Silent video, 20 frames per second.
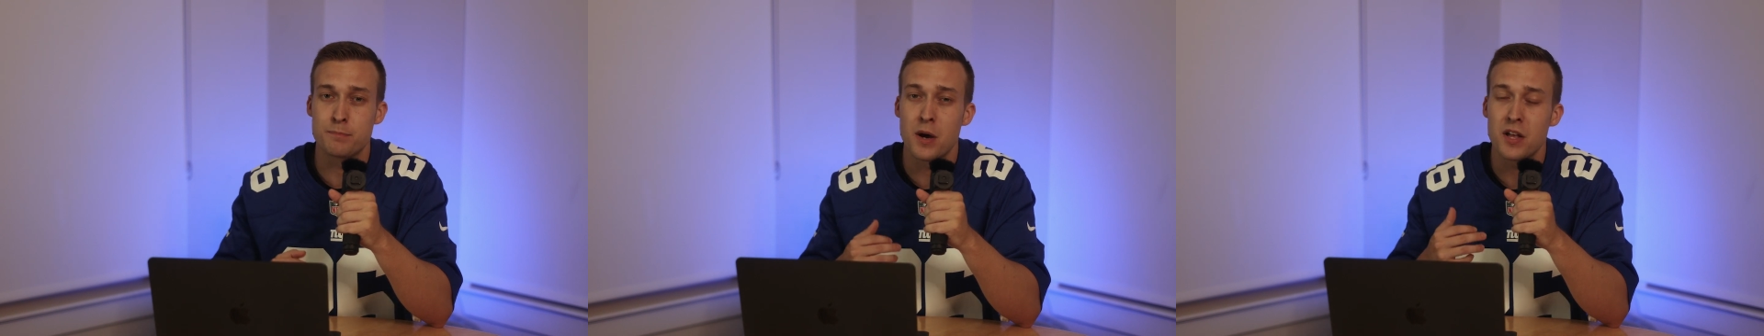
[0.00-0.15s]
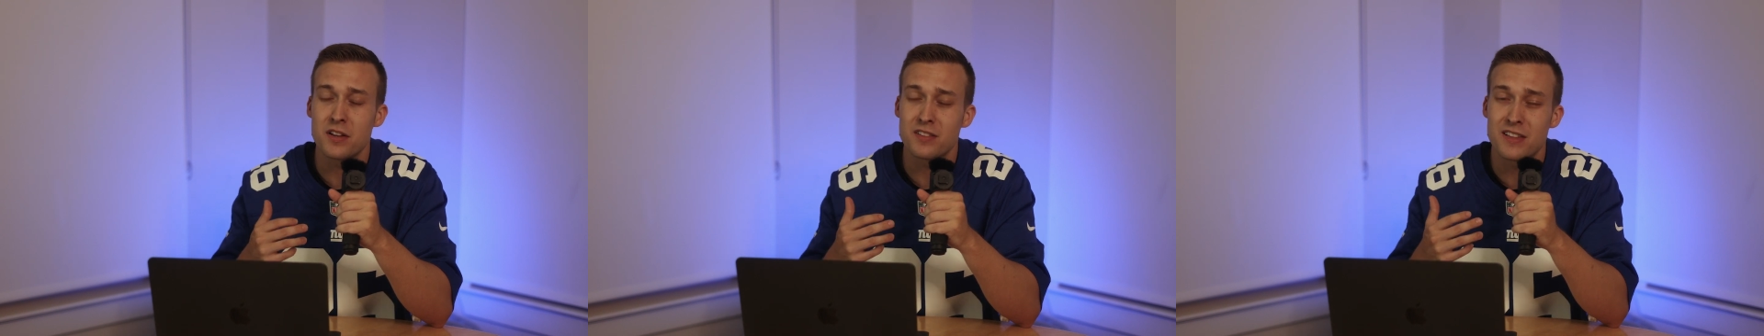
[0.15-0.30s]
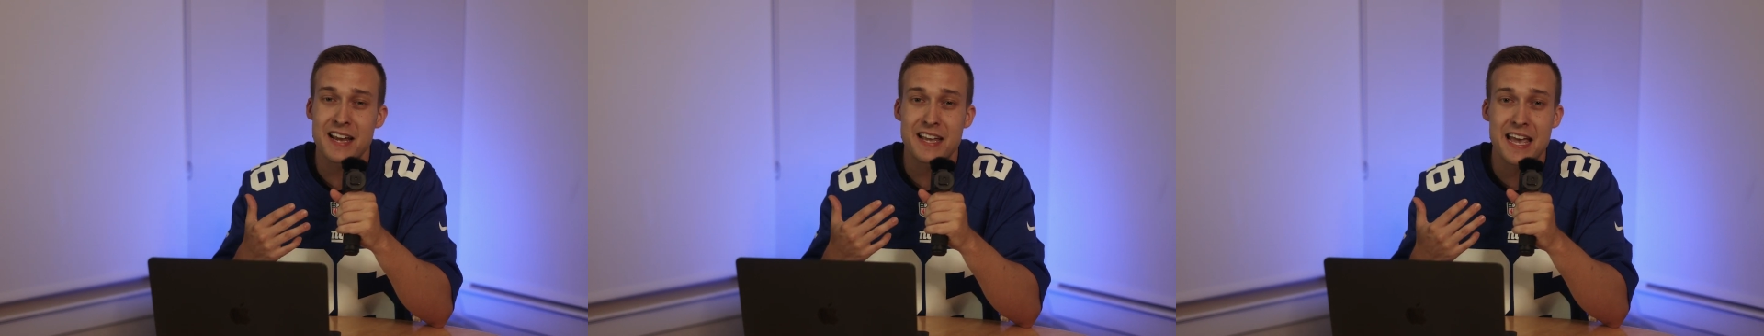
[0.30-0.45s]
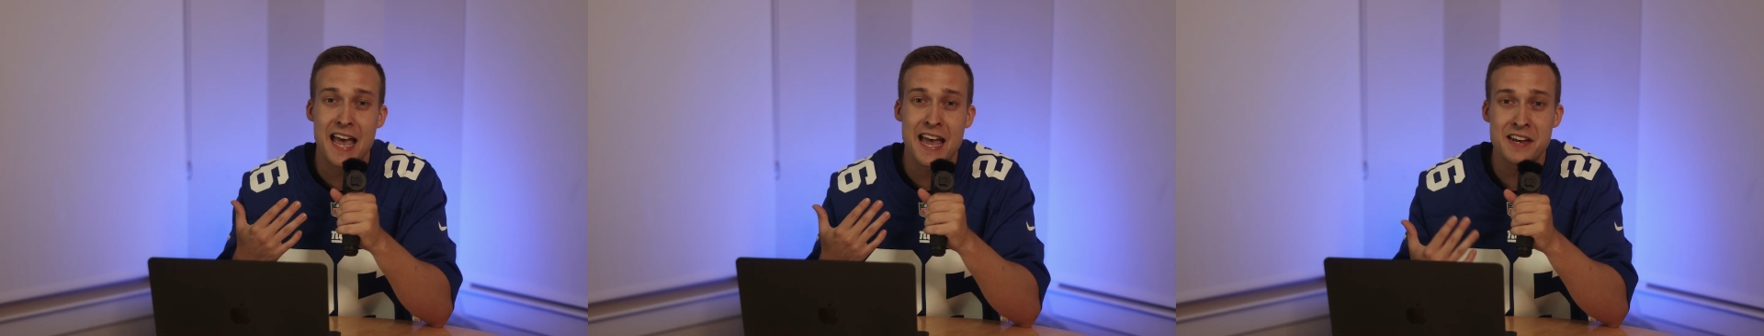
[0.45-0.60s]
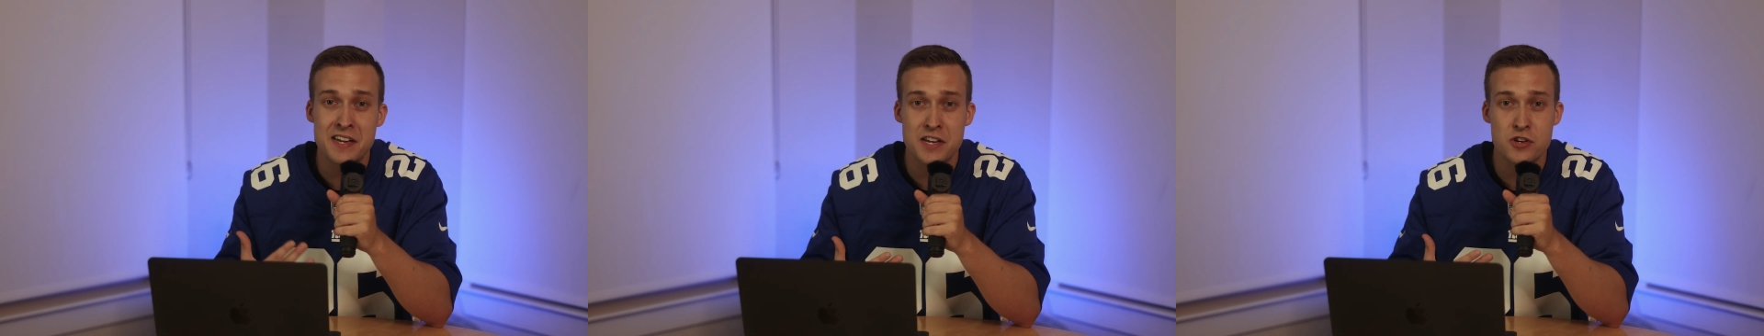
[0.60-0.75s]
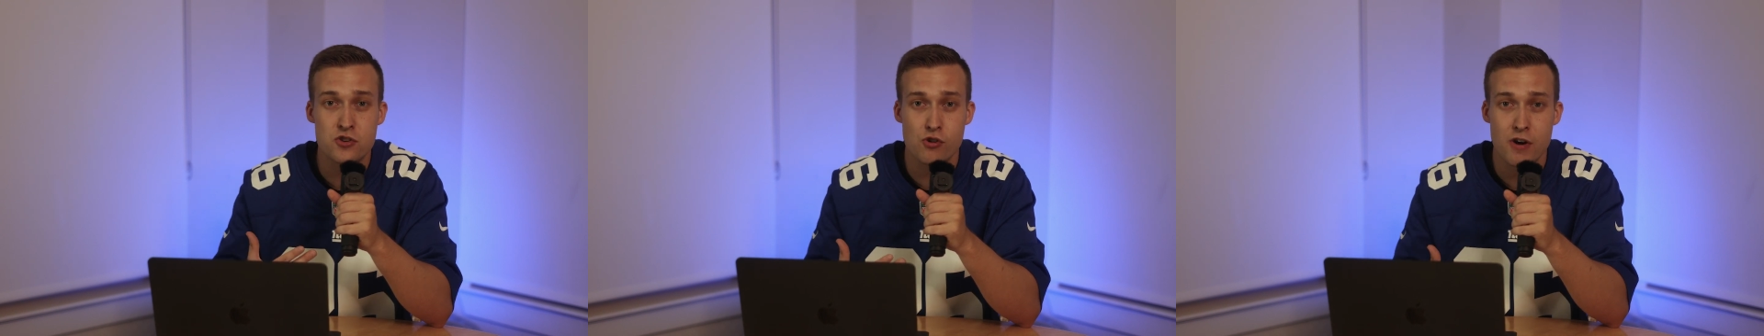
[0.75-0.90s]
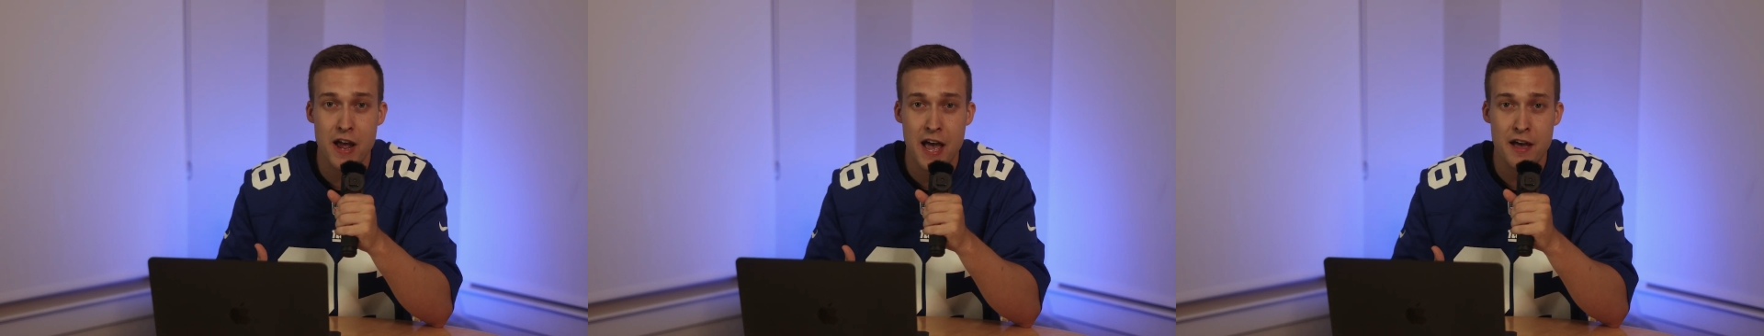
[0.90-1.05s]
But like any
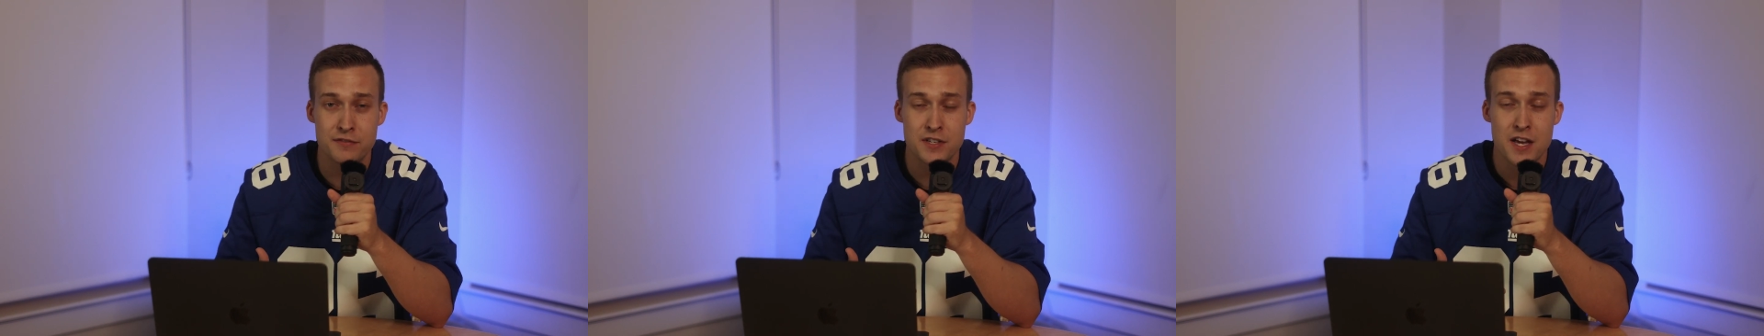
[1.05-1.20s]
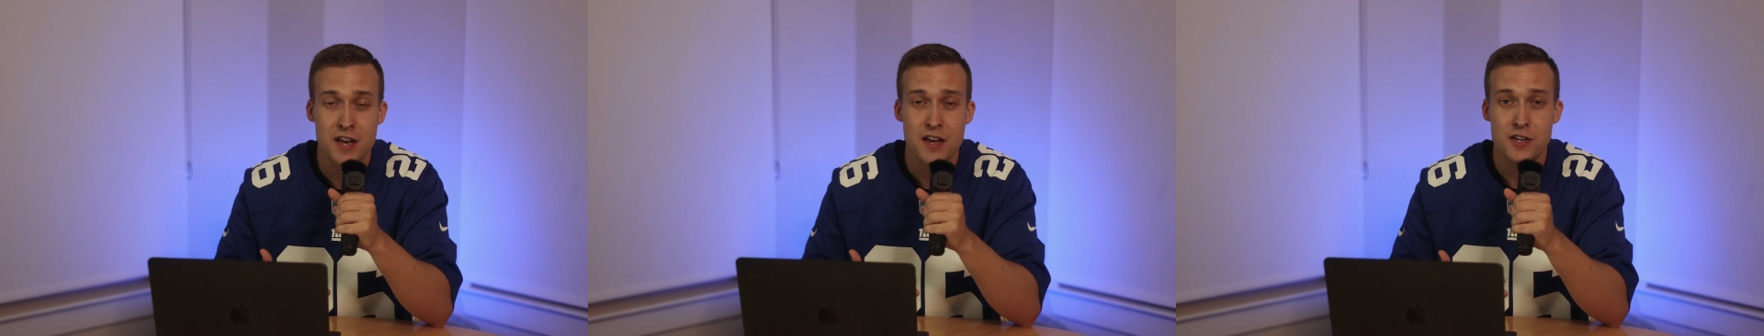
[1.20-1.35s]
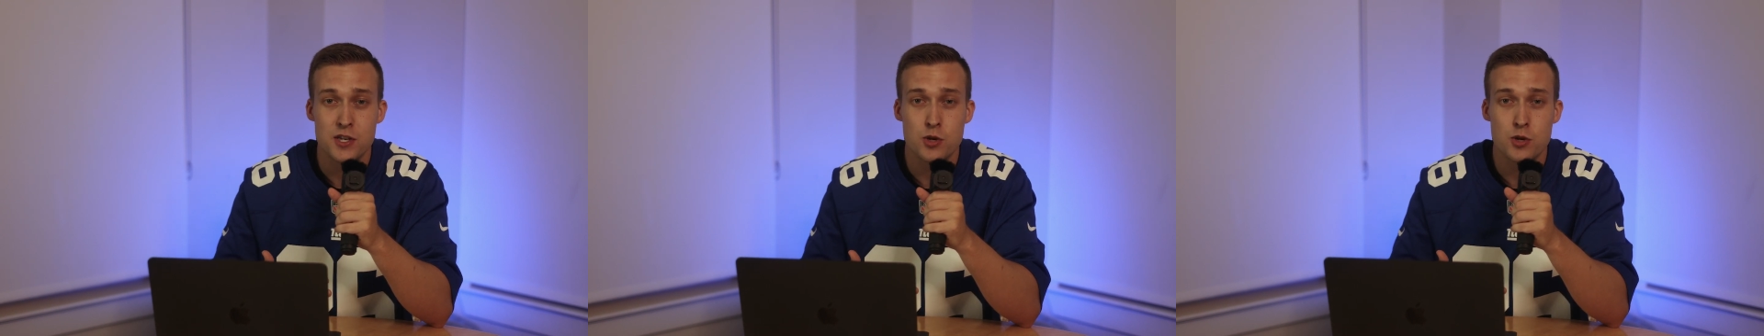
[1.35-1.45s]
draft,